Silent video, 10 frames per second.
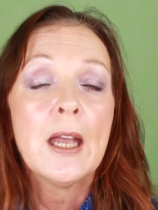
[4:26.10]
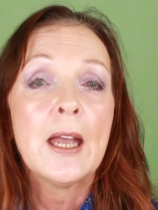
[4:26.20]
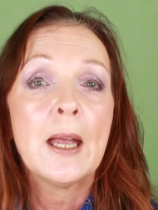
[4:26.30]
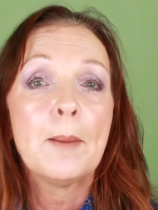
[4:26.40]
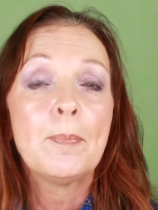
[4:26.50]

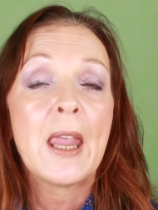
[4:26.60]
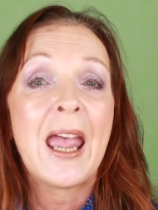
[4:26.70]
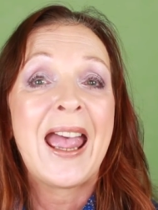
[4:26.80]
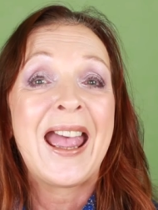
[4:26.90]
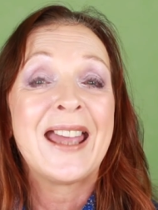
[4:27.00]
Um,
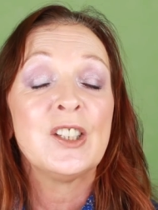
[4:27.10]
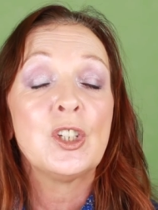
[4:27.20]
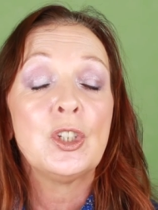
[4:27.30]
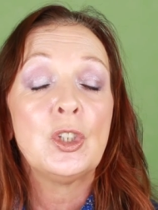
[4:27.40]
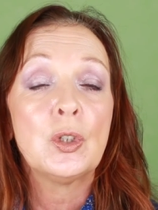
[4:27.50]

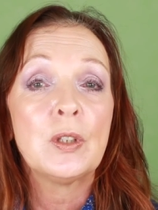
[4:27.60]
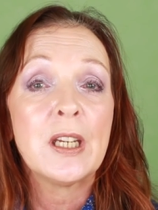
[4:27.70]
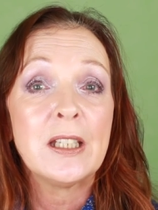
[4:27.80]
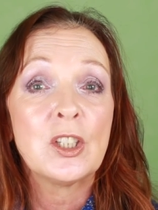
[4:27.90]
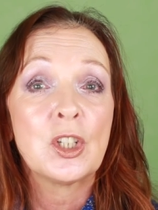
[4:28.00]
and you
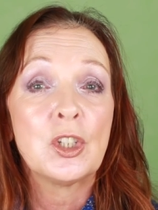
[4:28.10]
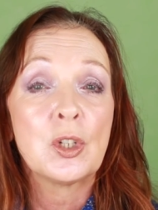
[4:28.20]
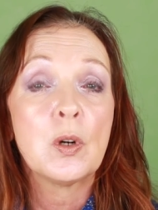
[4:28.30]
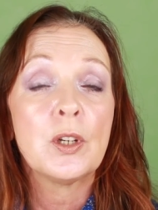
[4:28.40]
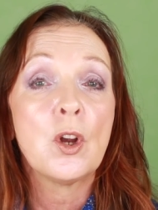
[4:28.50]
need to
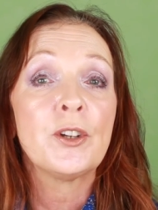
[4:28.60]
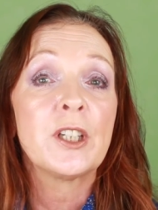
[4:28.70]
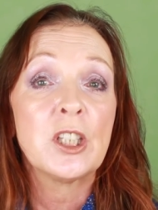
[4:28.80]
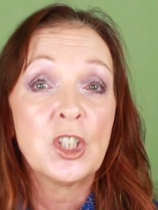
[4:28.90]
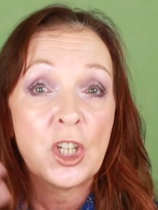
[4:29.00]
do it on a
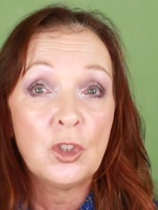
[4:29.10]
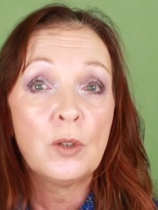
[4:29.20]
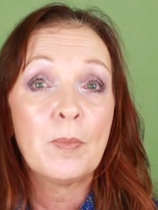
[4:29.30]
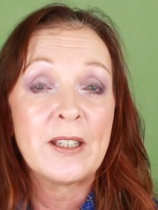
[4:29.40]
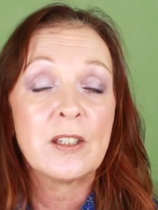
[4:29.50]

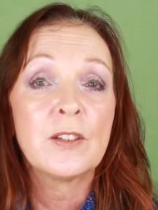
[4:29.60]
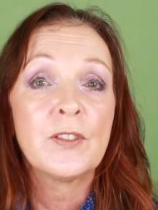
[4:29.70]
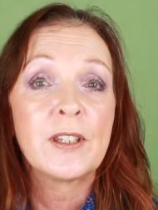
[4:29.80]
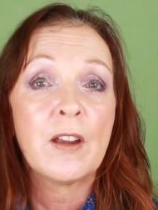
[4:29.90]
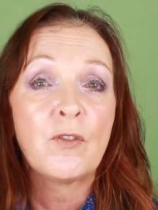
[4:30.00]
continued basis
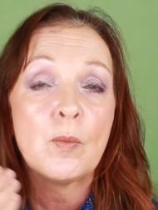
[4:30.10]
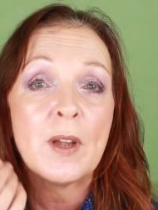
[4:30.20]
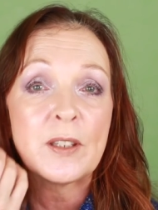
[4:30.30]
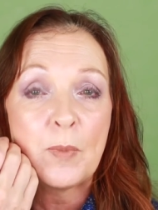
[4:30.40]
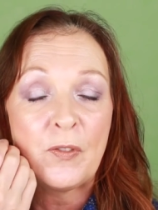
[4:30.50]
for several
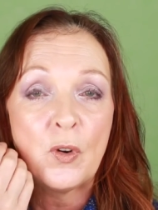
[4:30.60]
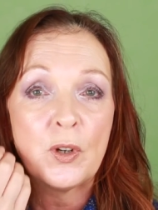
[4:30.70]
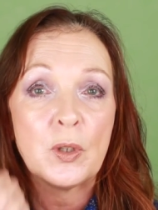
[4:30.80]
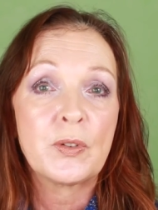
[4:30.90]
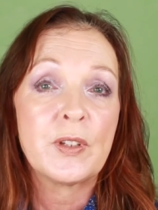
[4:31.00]
months
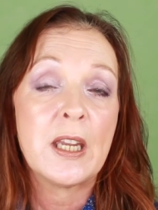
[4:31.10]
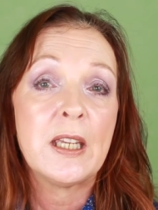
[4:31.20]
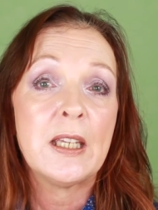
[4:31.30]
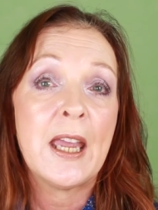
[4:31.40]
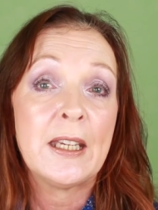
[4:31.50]
before you'll
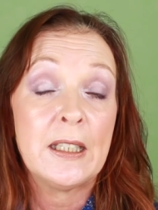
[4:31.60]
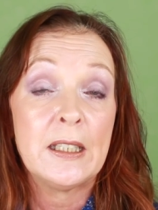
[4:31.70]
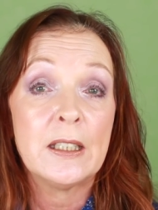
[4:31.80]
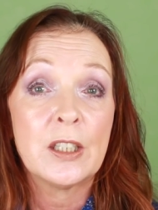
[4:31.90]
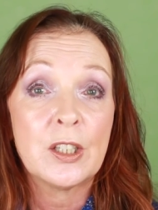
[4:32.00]
see
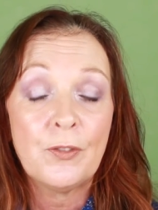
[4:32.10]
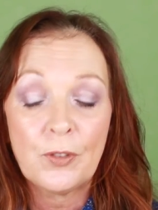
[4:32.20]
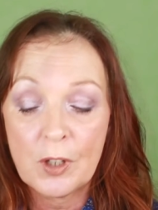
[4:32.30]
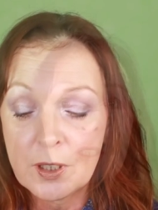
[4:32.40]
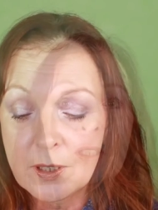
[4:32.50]
any
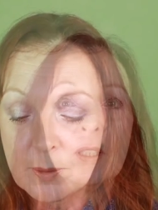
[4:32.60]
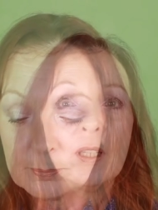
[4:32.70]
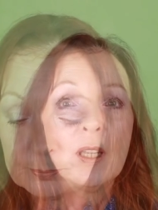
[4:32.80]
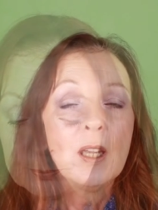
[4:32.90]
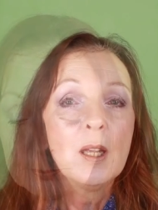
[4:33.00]
difference.
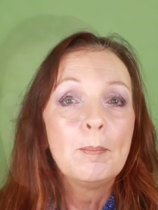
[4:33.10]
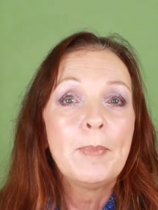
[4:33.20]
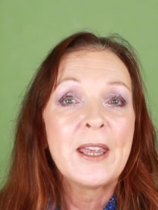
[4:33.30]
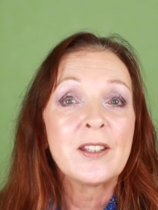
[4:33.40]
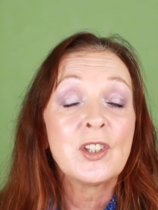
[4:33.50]

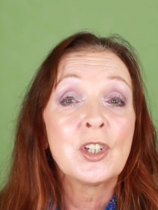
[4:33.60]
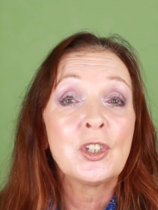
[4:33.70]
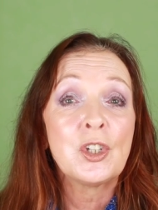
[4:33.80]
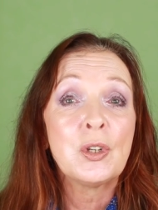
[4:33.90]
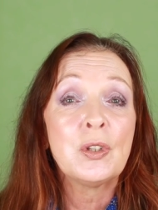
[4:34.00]
Best
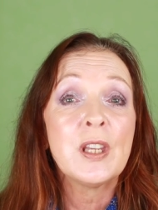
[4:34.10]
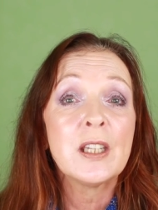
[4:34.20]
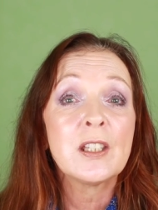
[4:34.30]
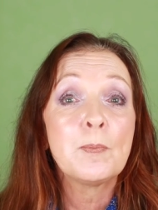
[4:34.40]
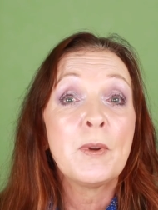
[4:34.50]
to do
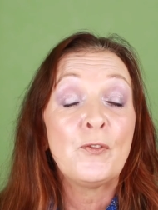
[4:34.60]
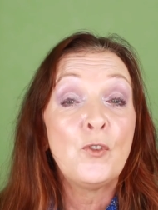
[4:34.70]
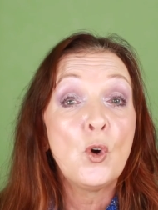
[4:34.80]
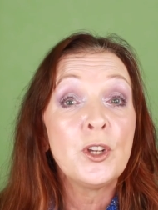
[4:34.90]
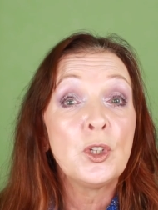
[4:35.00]
this
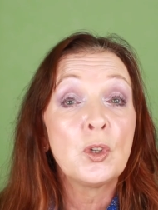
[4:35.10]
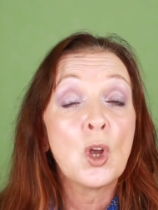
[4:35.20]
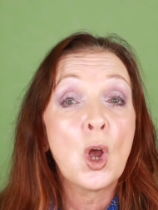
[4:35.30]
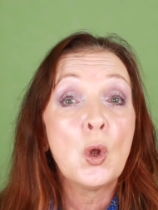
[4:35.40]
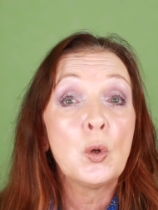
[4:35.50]
before you
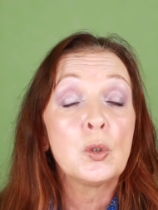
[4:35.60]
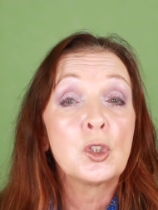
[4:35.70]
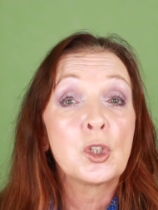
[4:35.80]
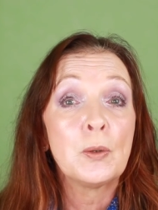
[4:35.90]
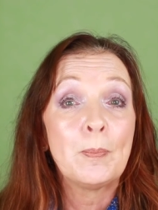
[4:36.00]
go
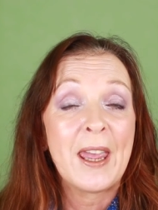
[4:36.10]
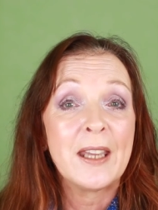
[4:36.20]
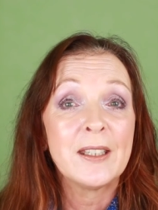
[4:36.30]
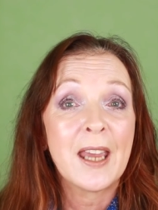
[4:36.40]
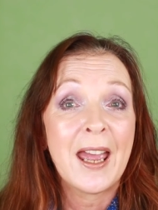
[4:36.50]
to
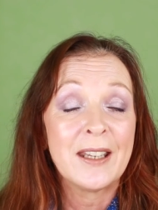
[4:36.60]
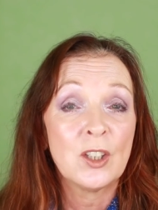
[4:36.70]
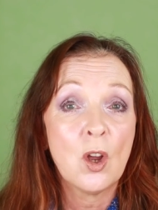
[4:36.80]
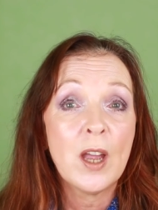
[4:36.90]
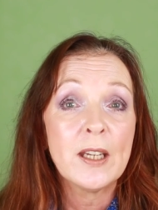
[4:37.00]
bed at
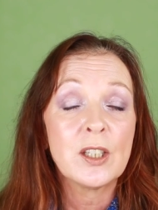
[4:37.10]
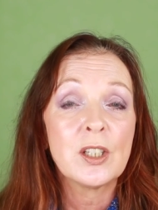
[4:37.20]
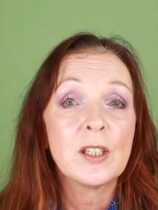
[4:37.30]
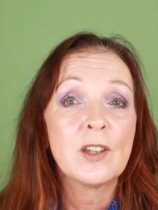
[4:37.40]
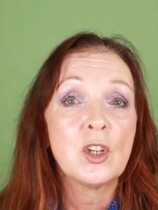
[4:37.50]

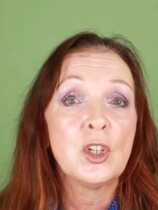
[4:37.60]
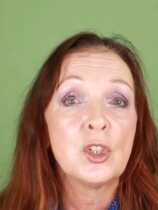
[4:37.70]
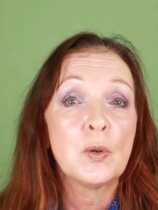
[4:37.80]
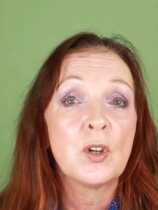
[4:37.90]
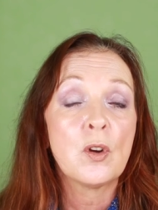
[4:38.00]
night. So you
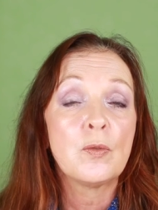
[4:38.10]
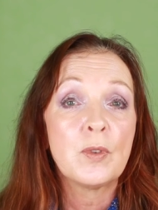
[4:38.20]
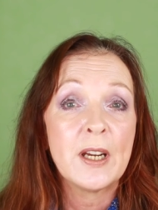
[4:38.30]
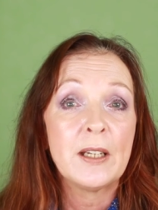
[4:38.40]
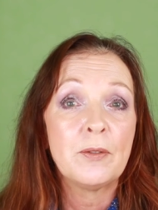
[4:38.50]
do it on
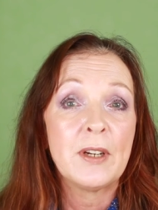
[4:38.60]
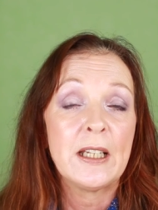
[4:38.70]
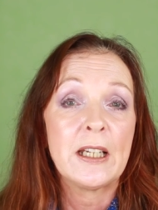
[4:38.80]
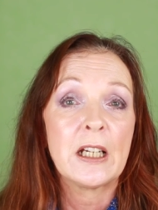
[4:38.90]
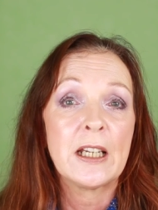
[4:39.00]
really,
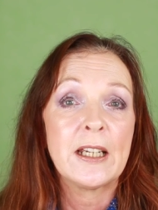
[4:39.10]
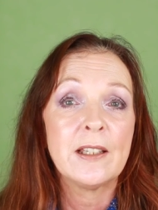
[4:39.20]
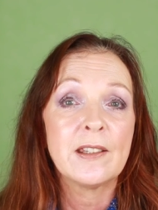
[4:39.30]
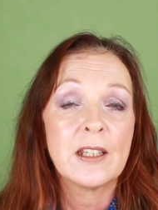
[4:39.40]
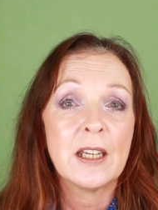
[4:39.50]
really
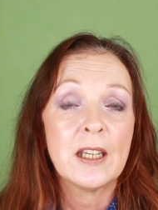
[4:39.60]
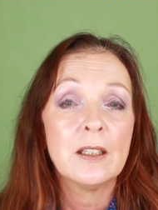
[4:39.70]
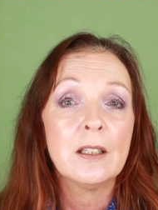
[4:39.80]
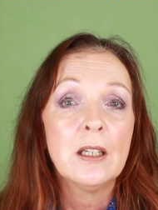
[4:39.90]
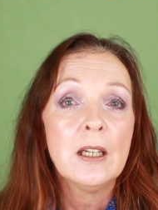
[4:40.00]
clean
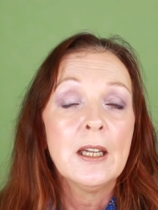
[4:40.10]
skin.